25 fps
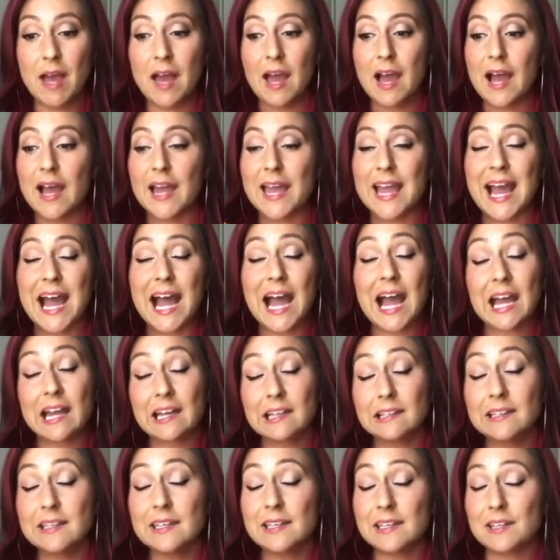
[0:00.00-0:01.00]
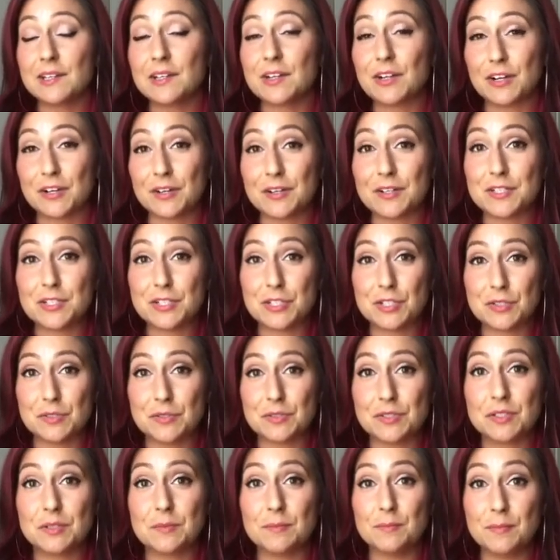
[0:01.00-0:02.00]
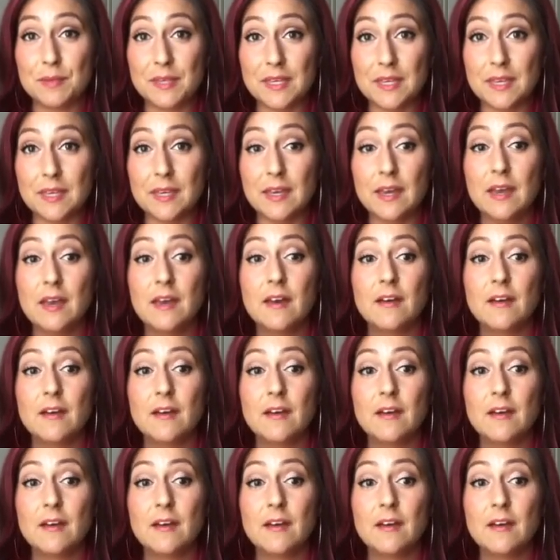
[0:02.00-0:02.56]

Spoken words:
I highly encourage you to be